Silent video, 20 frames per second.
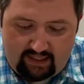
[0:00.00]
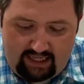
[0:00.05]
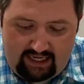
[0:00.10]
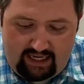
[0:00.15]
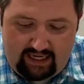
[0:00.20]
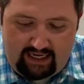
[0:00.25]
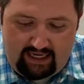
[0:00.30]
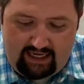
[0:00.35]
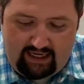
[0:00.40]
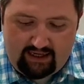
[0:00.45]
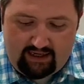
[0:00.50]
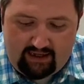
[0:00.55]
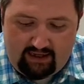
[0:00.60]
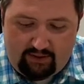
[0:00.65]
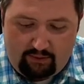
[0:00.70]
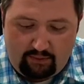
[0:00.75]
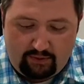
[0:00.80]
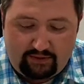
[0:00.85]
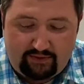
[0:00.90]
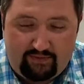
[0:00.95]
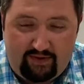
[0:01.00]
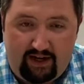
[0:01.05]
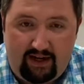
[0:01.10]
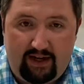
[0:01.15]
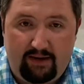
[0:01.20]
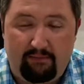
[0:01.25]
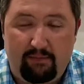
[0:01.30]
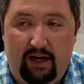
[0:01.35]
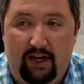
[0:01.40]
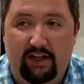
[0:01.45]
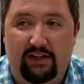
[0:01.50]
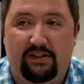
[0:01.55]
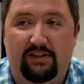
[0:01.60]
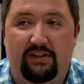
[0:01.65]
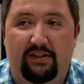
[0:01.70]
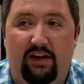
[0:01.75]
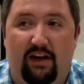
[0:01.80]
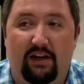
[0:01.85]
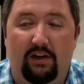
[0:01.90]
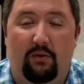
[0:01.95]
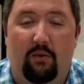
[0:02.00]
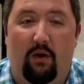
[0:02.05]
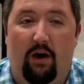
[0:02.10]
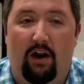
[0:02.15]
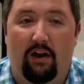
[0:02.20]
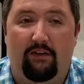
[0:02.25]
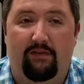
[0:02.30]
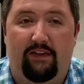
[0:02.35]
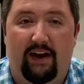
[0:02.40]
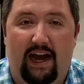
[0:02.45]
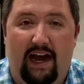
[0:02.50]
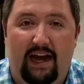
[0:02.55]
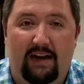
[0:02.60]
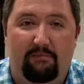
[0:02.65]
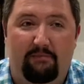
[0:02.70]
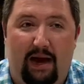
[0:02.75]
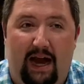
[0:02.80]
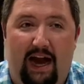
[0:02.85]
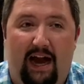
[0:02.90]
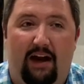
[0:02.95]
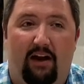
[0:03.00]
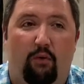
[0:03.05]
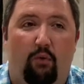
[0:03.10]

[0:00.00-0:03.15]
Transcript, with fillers: he uh, was very much unqualified by